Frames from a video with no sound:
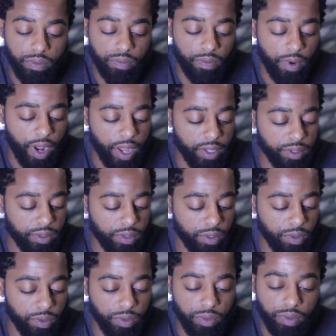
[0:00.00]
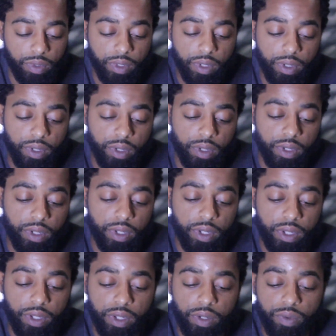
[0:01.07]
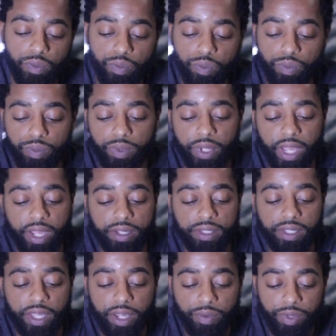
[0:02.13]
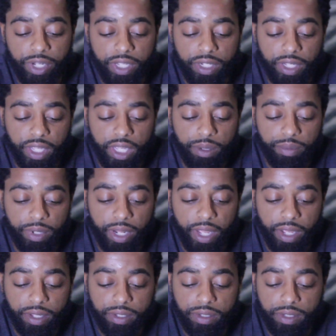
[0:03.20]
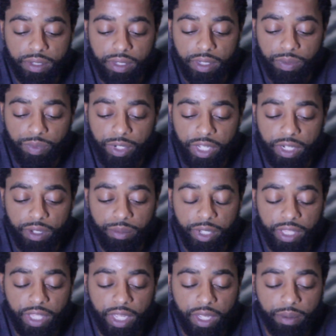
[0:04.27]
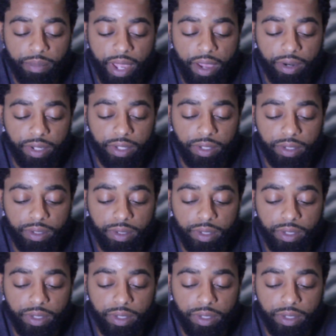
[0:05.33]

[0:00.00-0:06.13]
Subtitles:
right, so like I said, we need to be thinking about it.